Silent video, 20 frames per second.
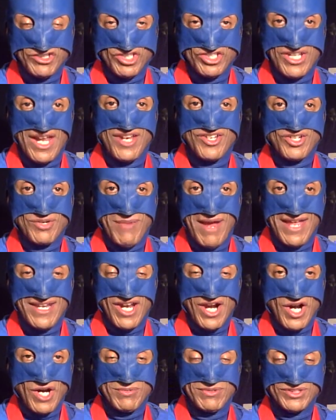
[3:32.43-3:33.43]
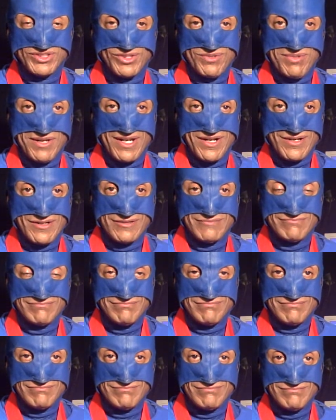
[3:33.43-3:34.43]
is Danger Man, the Urban Superhero.
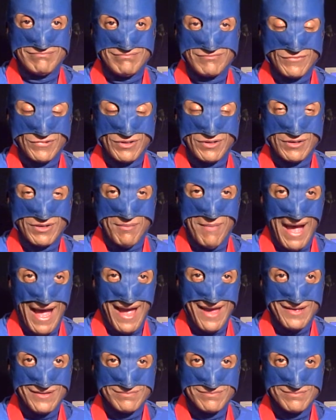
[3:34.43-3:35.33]
Goodbye.